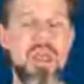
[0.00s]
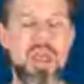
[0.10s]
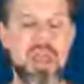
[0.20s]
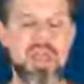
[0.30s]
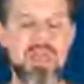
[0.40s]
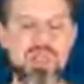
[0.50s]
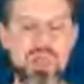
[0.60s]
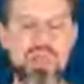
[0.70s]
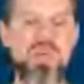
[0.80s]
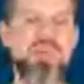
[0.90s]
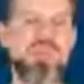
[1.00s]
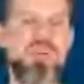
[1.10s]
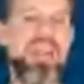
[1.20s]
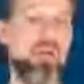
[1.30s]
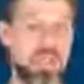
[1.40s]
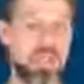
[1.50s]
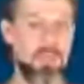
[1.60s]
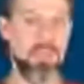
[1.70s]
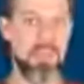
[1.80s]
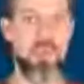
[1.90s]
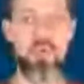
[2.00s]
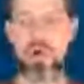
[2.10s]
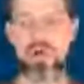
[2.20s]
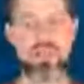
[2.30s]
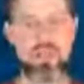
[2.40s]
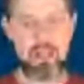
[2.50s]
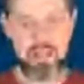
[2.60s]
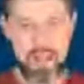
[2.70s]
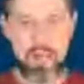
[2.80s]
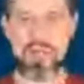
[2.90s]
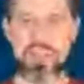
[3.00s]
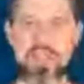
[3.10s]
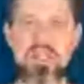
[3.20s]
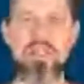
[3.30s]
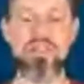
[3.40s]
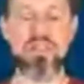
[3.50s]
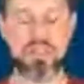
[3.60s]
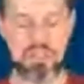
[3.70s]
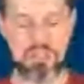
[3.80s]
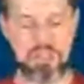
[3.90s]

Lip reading: And so those are guaranteed. You are guaranteed to